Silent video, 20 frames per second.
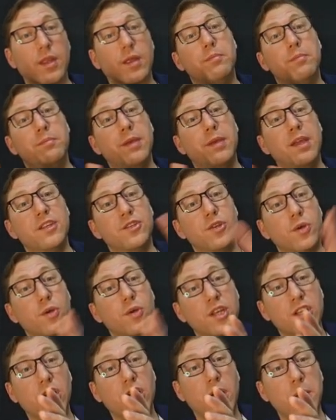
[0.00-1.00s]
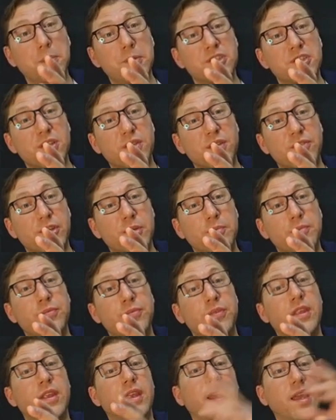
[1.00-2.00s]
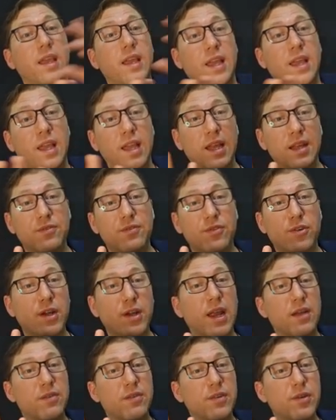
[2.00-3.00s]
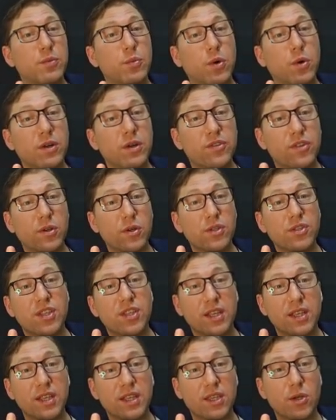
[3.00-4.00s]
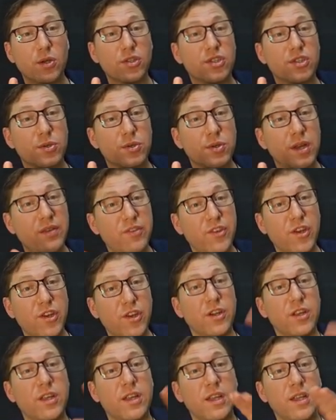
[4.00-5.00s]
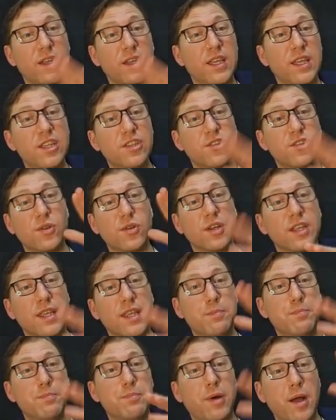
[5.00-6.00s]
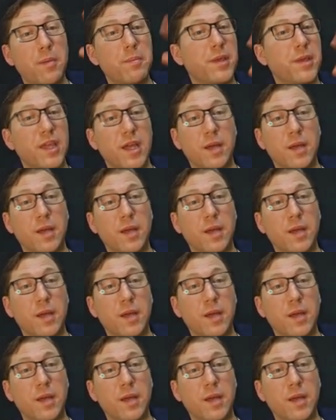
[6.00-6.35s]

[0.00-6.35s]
make token copies of them, and for every one of those that goes to the graveyard, he's going to keep pumping